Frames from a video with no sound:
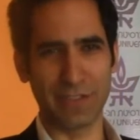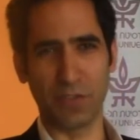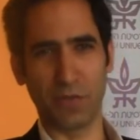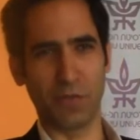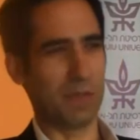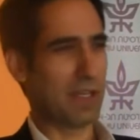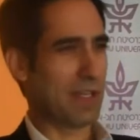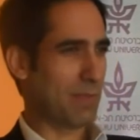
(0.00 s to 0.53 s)
So
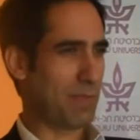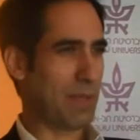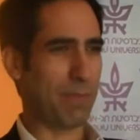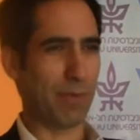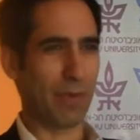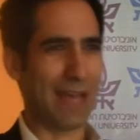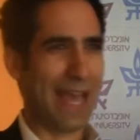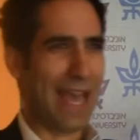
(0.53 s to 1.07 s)

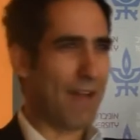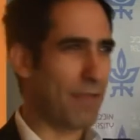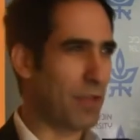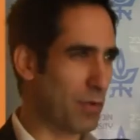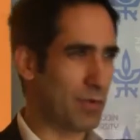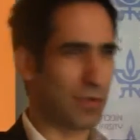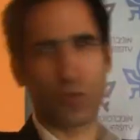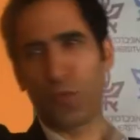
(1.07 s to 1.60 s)
people have
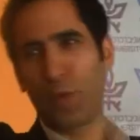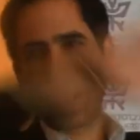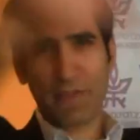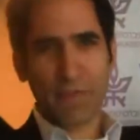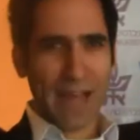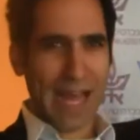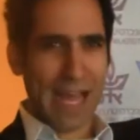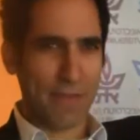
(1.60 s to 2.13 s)
those
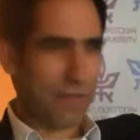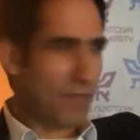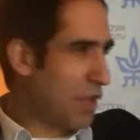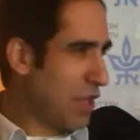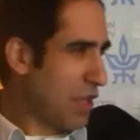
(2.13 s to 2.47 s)
25